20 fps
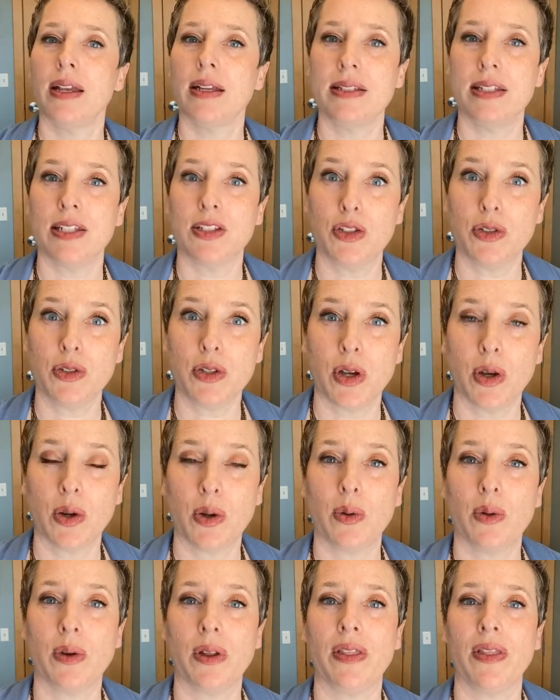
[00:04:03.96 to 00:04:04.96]
Did you
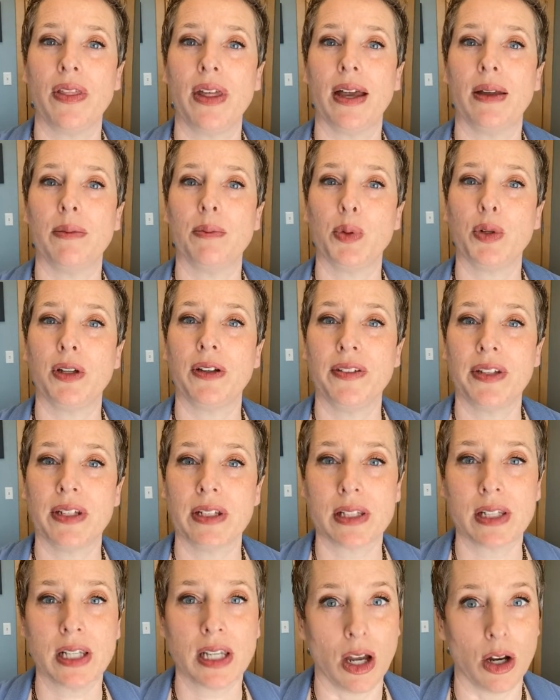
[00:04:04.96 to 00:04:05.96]
know that
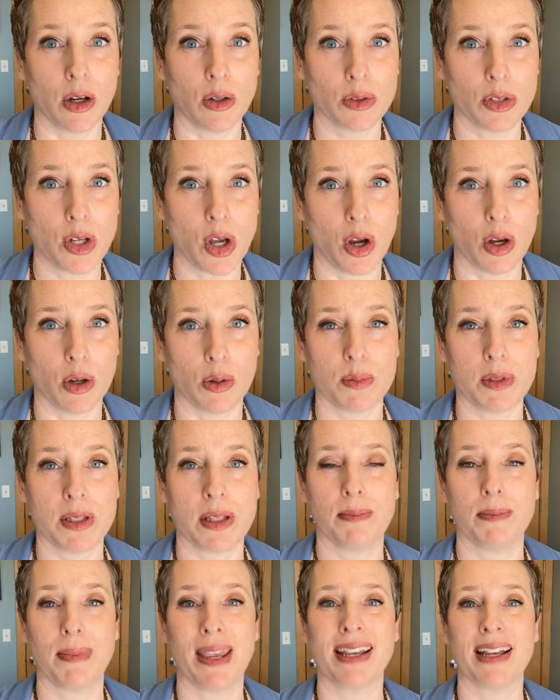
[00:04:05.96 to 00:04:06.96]
previously owned homes
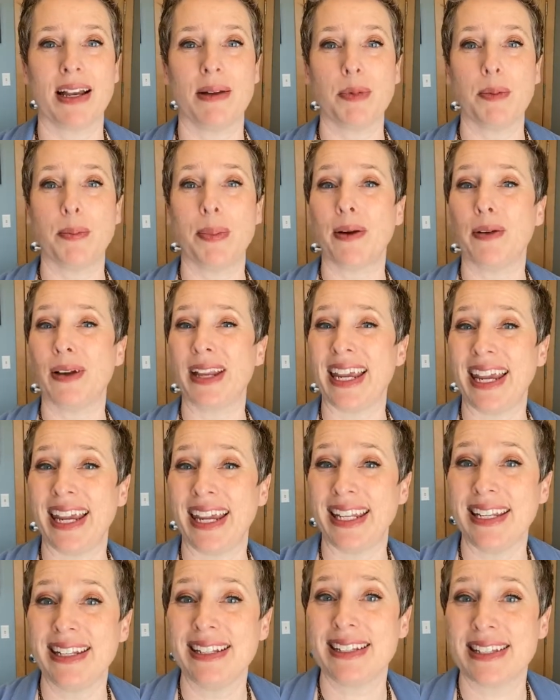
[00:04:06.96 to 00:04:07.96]
make up about
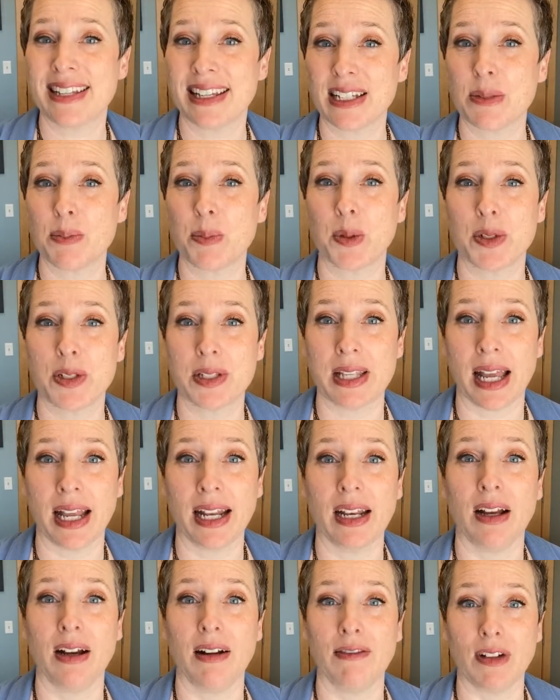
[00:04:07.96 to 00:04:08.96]
eighty-six
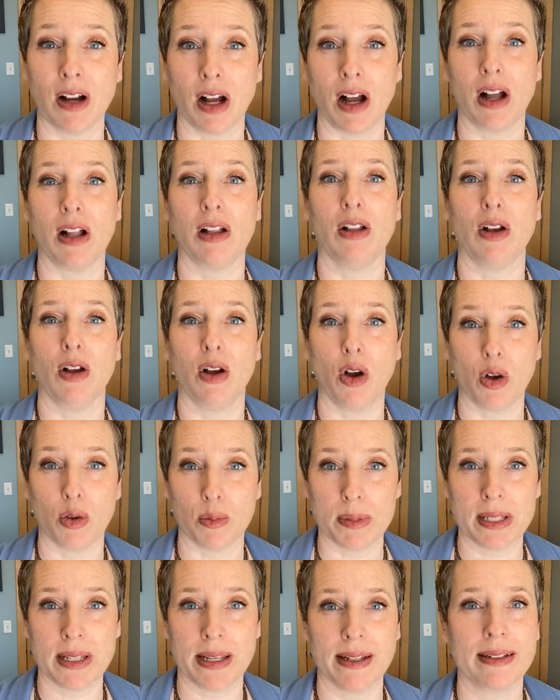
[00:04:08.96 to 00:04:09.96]
percent of all home
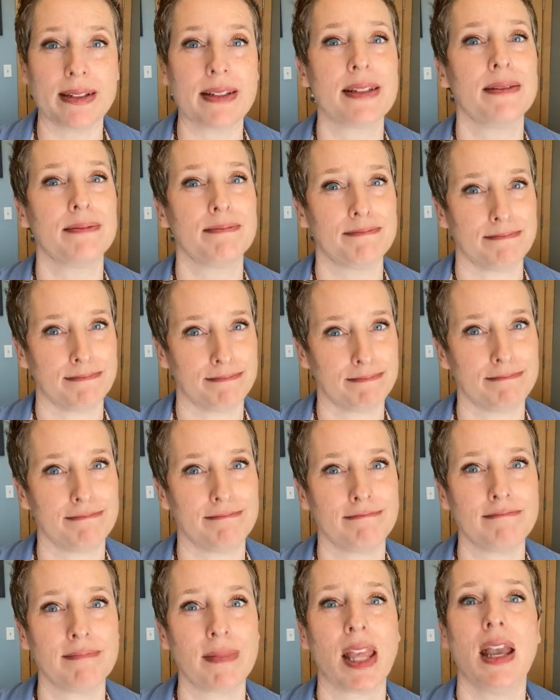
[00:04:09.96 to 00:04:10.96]
sales?
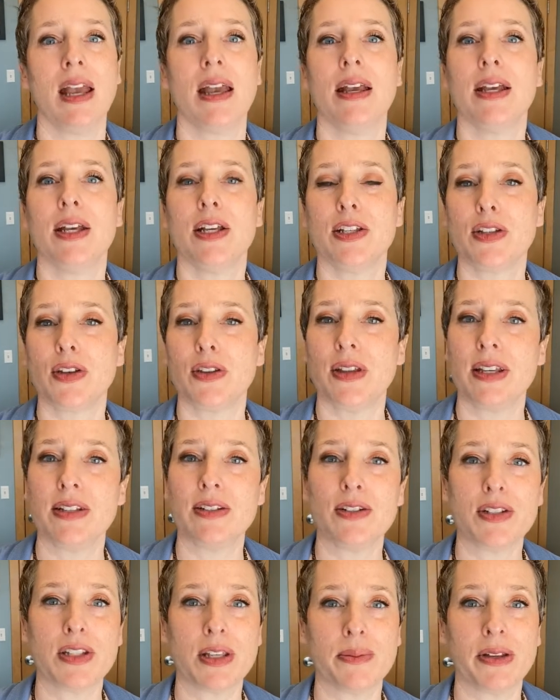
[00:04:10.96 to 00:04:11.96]
Mm-hmm. So these
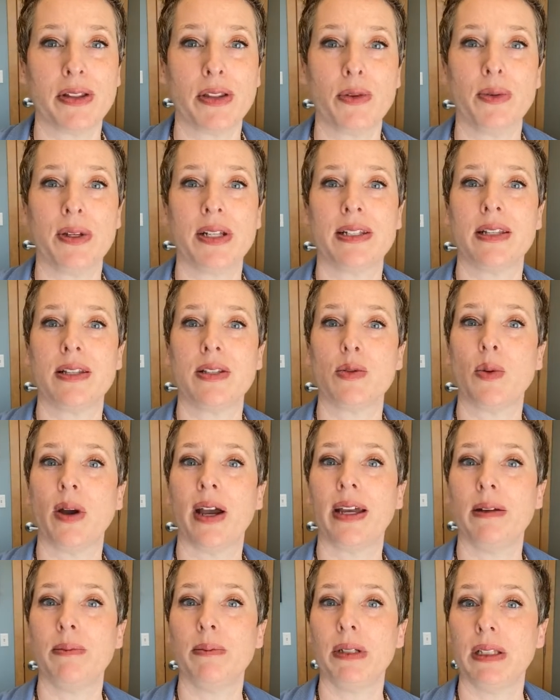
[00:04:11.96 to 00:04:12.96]
are some of the reasons
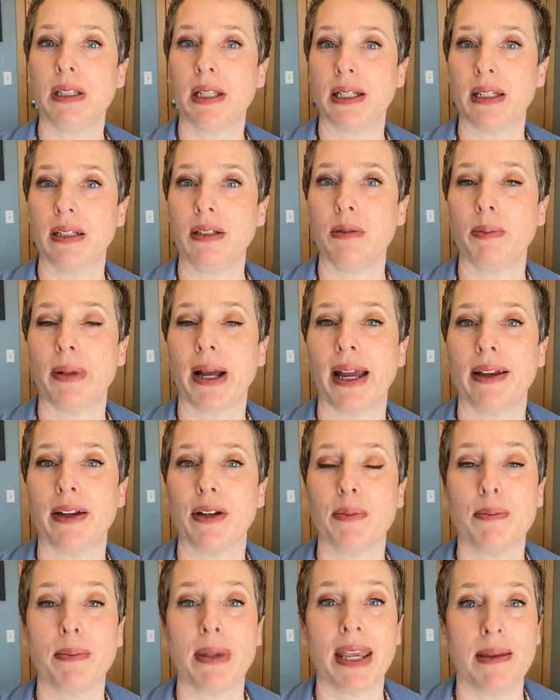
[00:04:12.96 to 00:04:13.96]
why a millennial buyer
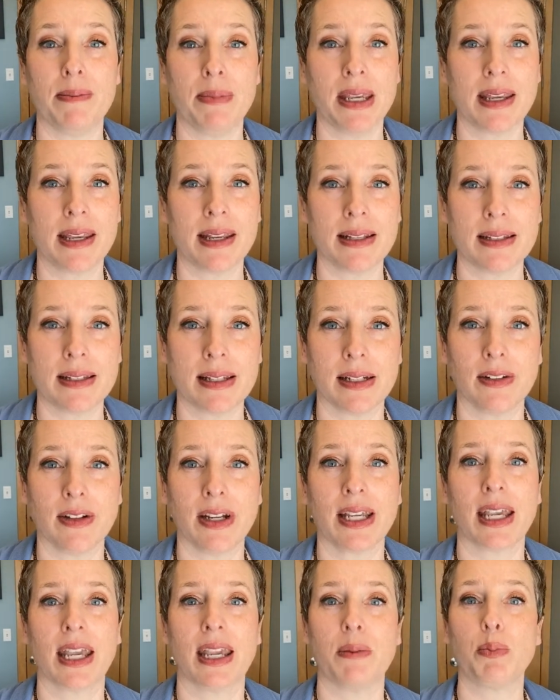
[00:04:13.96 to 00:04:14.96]
may be
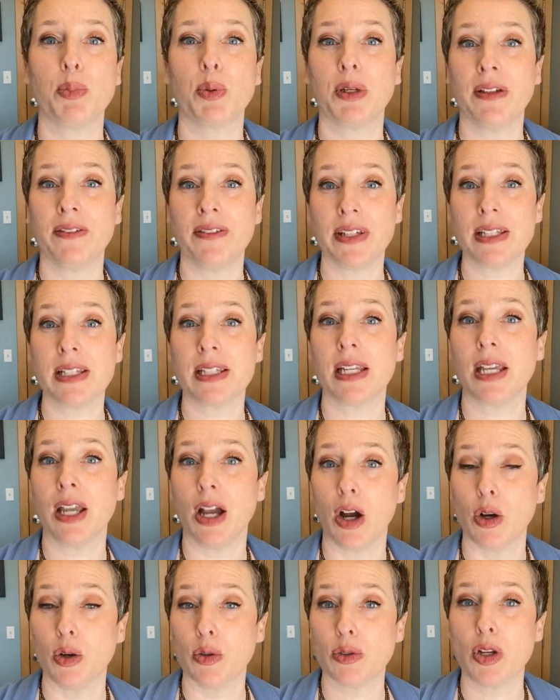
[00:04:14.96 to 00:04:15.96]
considering a previously
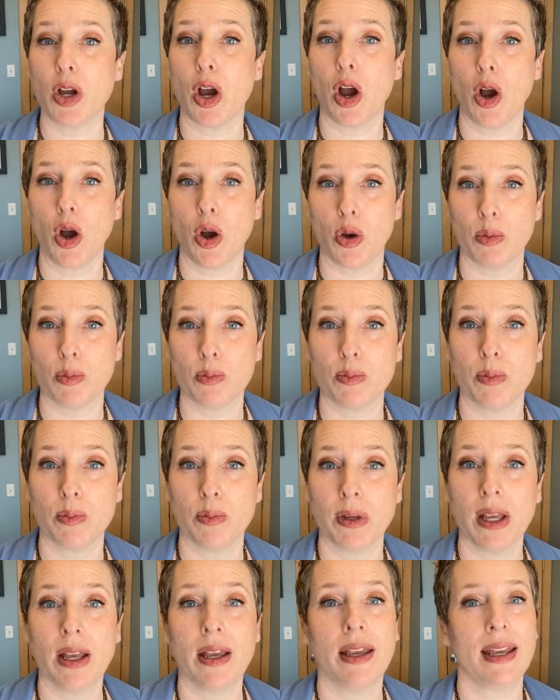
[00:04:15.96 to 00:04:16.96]
owned home
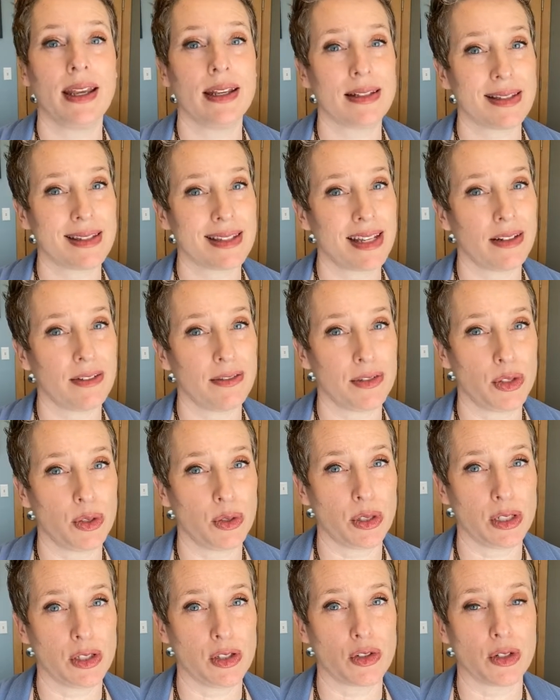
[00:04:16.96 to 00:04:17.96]
instead of new
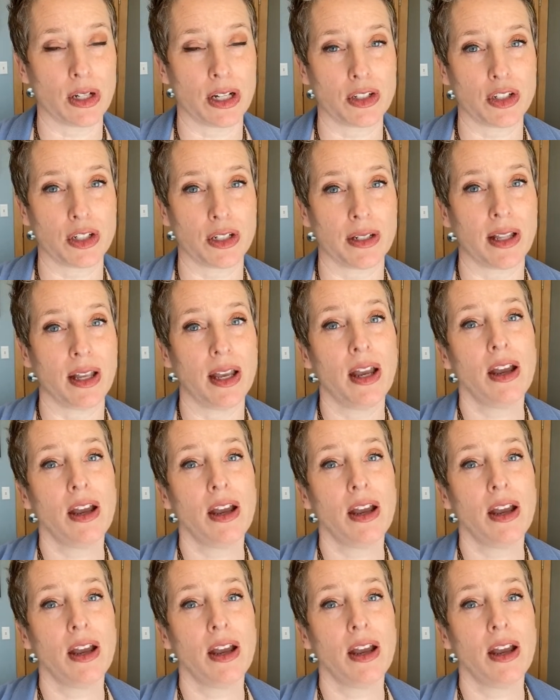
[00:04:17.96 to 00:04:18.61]
construction.